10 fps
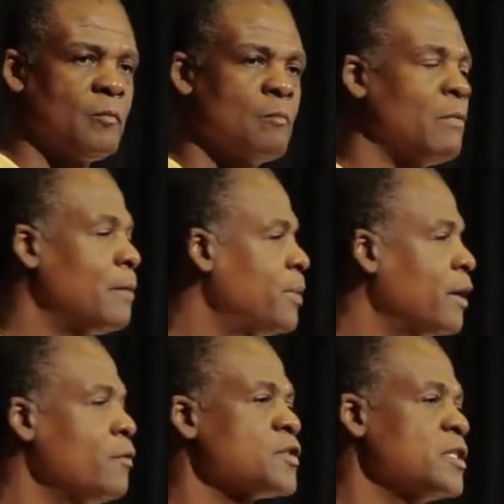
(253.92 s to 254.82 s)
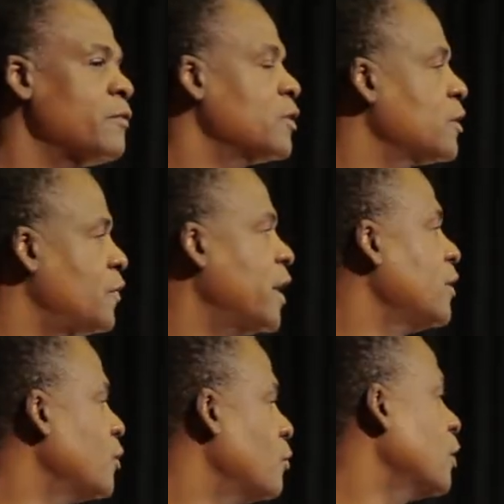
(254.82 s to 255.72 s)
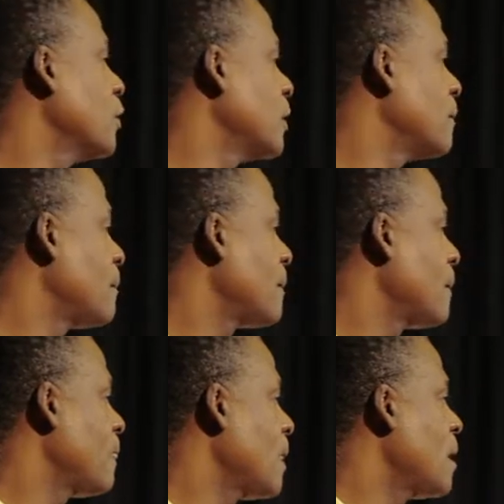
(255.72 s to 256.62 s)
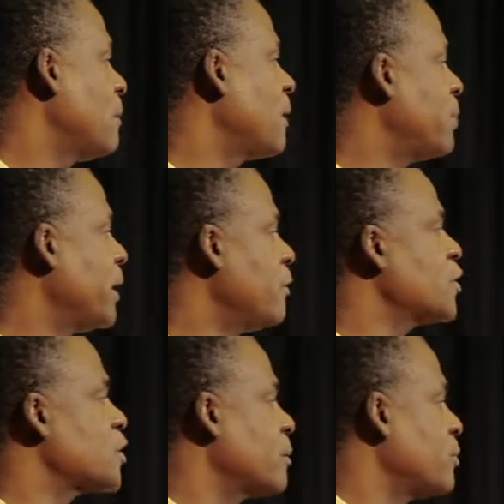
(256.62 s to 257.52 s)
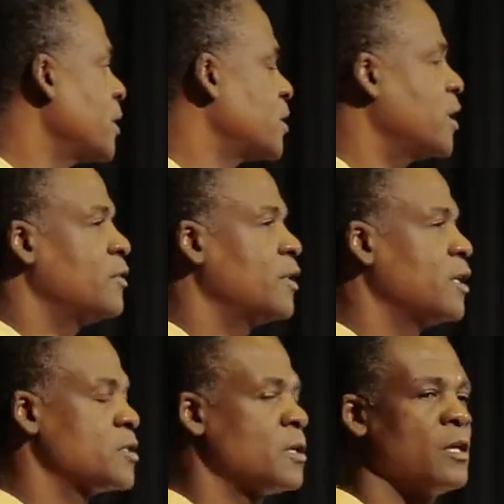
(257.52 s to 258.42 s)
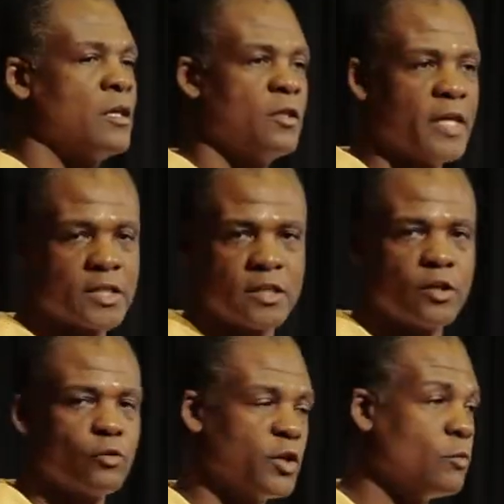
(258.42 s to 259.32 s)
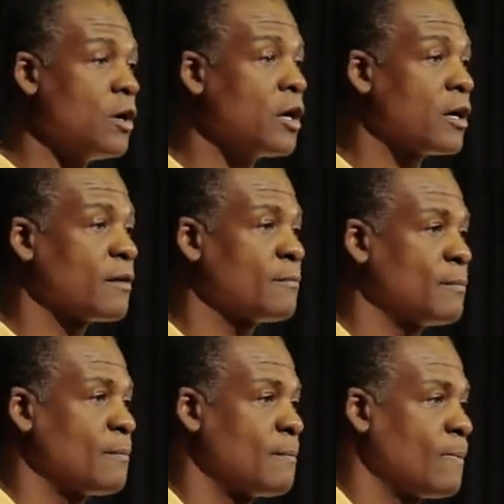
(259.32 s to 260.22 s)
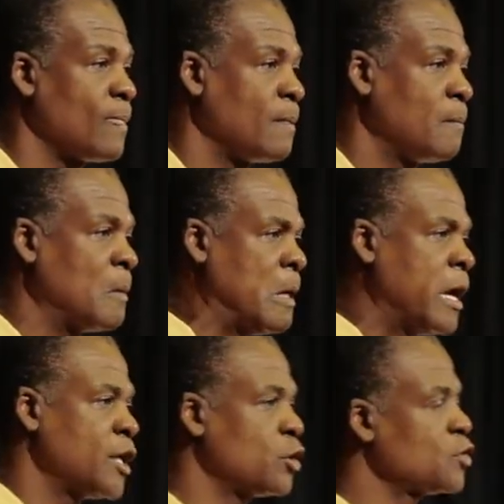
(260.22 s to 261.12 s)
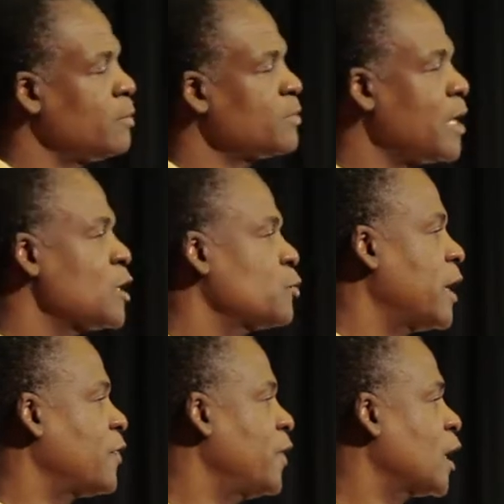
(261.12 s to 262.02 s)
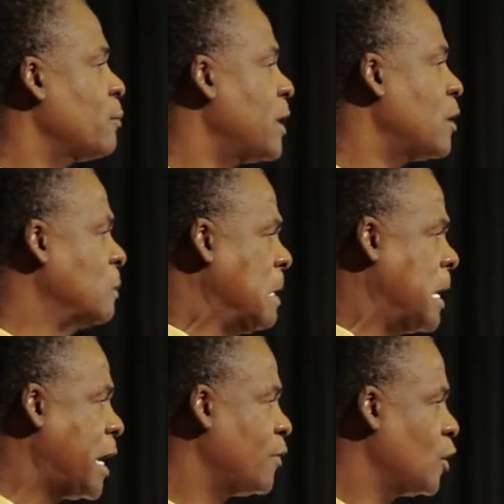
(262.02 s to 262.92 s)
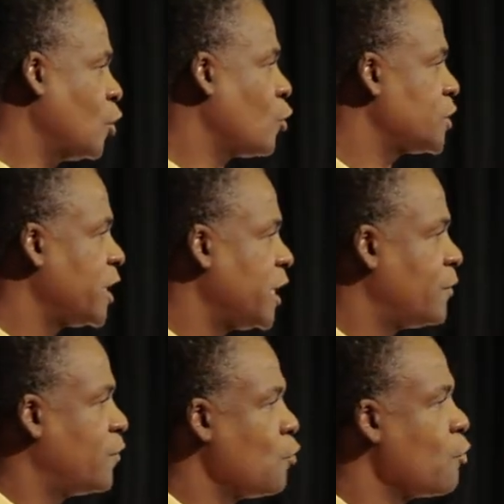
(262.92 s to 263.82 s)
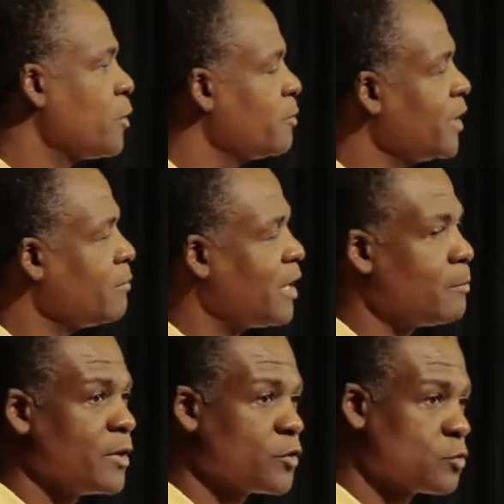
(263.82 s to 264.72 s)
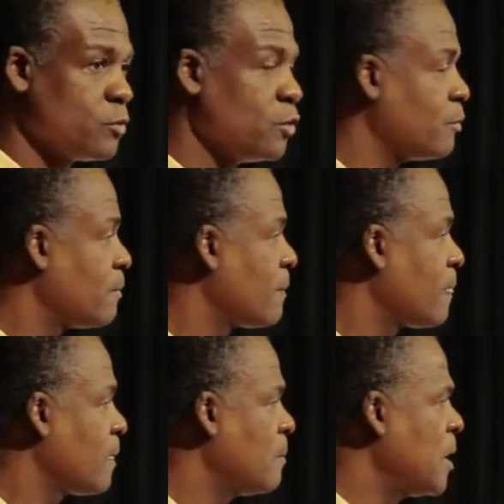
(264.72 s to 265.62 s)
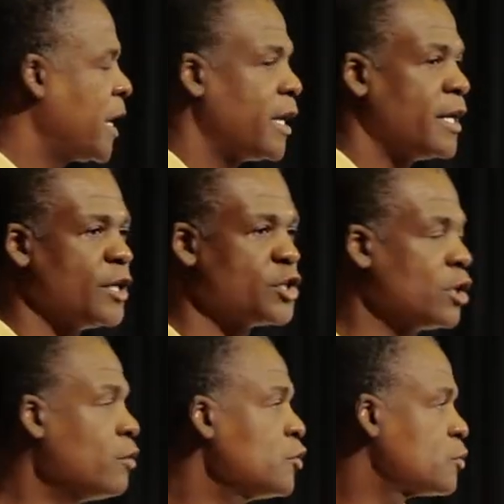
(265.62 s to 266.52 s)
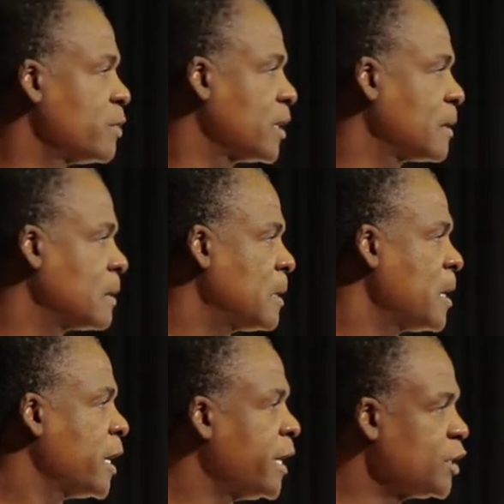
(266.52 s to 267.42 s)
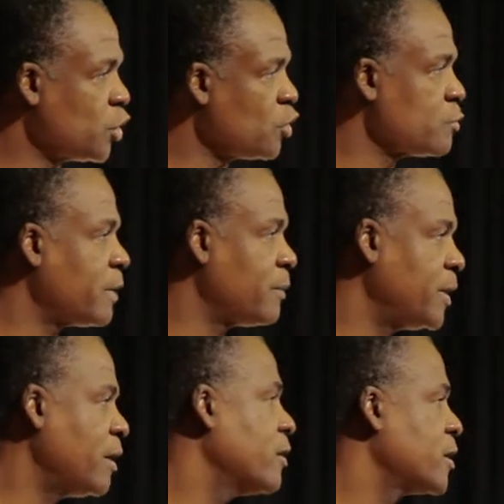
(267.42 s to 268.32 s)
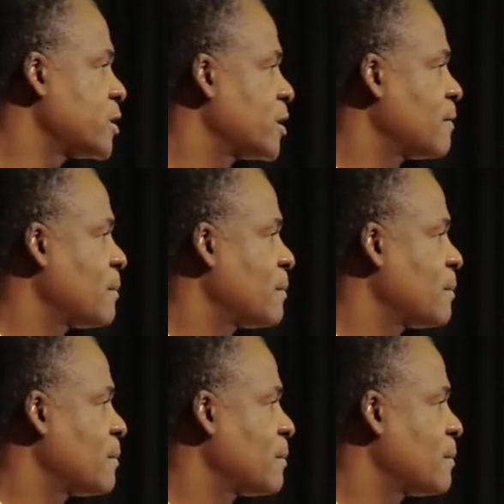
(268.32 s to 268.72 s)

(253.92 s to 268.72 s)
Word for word: My parents never defined the word. My parents simply said this that's not who you are. And so sometimes when I think about how the Lord said He formed me in my mother's womb, and He chose me. He chose my parents.